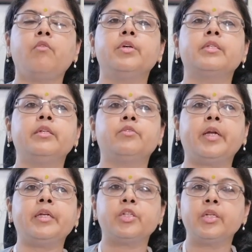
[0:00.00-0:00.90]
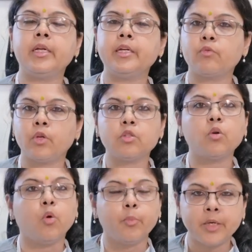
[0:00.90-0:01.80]
Obviously traditionally it was
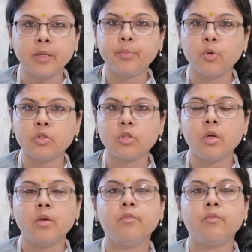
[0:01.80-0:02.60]
the open approach,